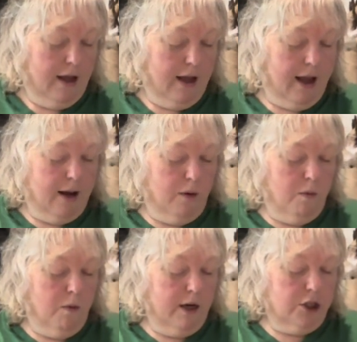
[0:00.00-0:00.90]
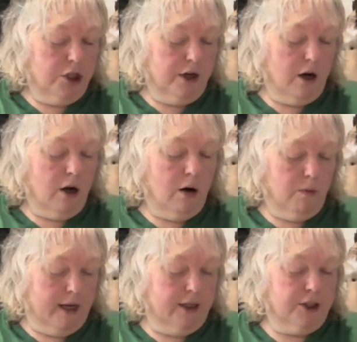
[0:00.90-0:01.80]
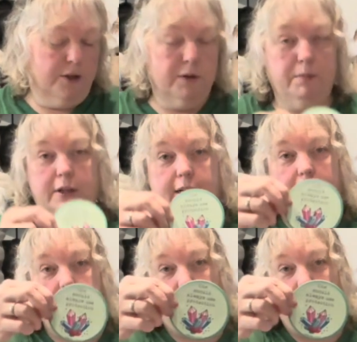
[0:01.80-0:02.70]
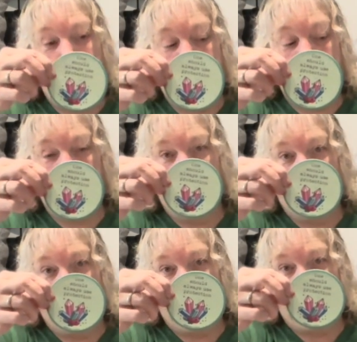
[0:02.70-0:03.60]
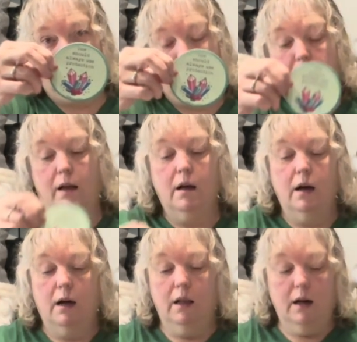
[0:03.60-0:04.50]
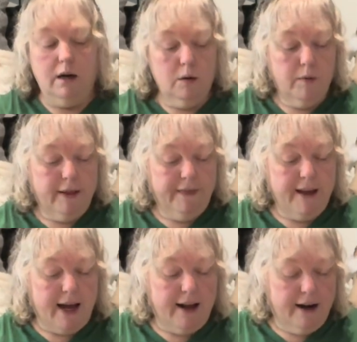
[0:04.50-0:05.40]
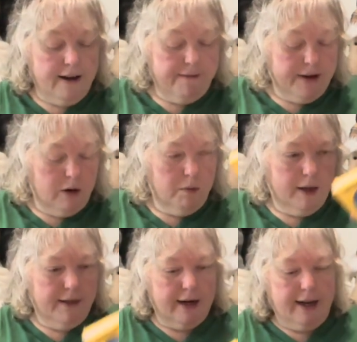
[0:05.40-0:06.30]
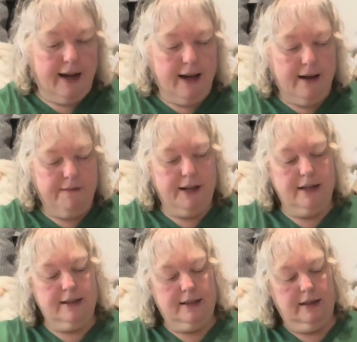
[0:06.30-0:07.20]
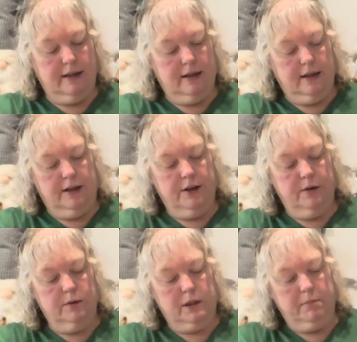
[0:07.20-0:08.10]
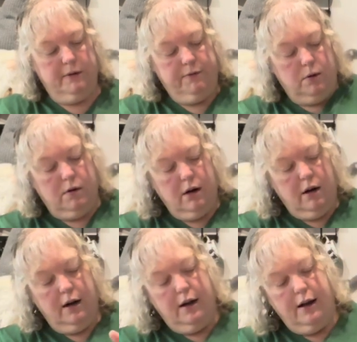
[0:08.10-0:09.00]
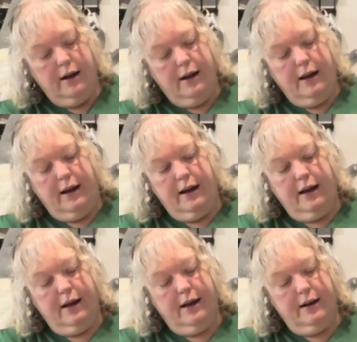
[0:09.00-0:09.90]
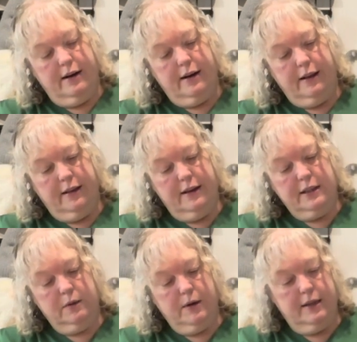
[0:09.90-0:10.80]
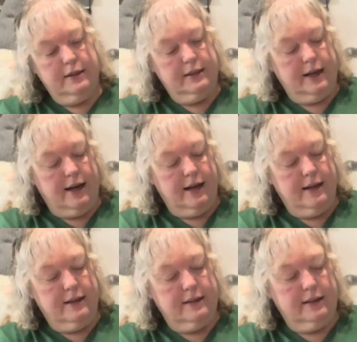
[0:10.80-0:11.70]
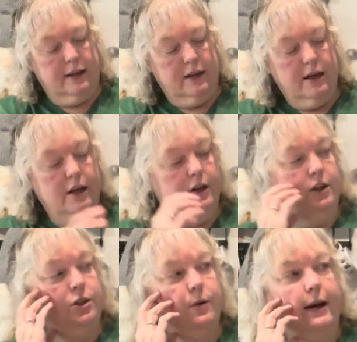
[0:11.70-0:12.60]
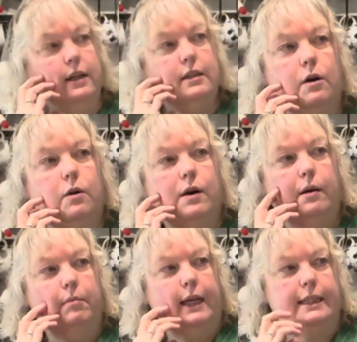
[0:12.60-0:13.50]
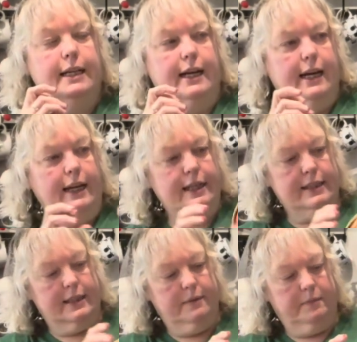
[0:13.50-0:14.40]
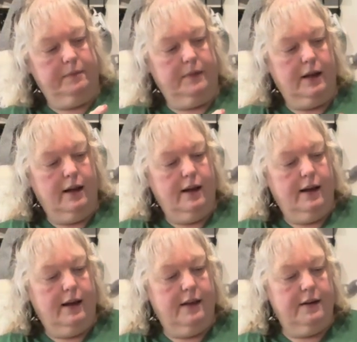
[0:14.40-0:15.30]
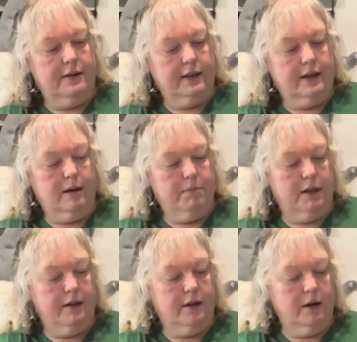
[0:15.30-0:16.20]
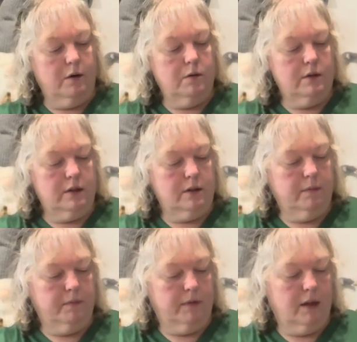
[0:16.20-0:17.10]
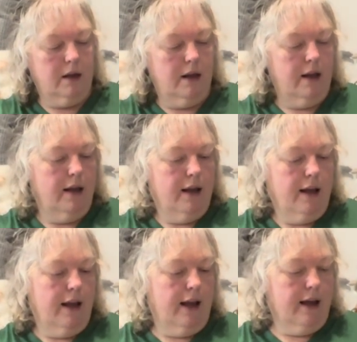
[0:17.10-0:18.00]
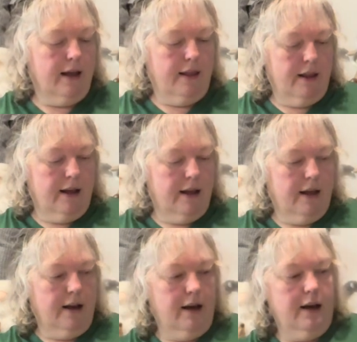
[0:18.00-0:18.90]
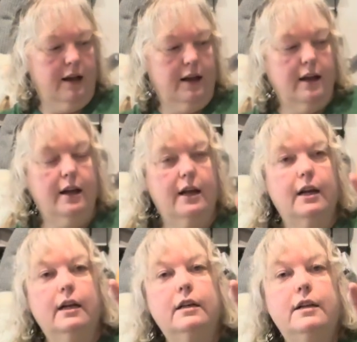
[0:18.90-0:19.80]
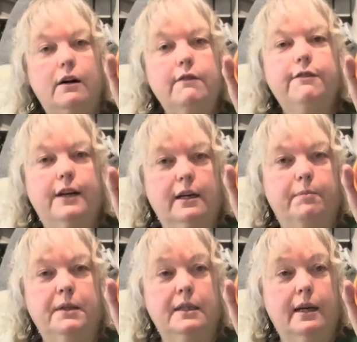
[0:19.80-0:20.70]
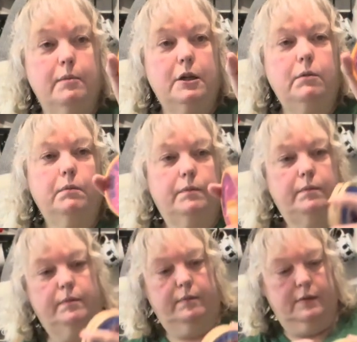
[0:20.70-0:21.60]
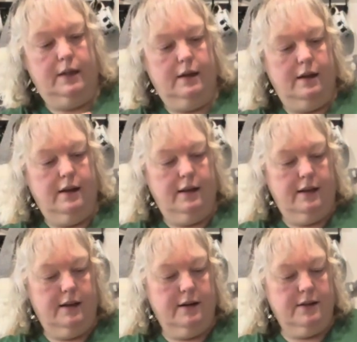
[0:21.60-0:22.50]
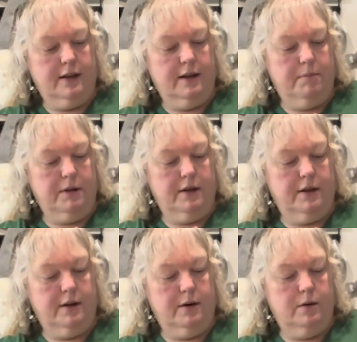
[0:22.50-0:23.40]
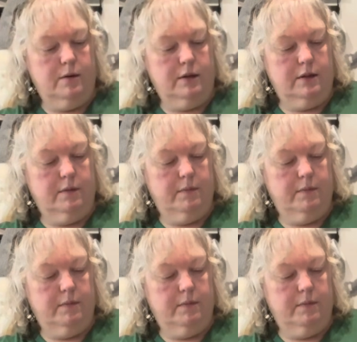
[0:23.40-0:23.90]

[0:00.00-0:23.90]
And one should always use protection. Along with that, I found one that I haven't used before. And this one says, "Drinks on me tonight." And there's a couple of those. And then, "Don't fuck up the table." And there's a couple of those.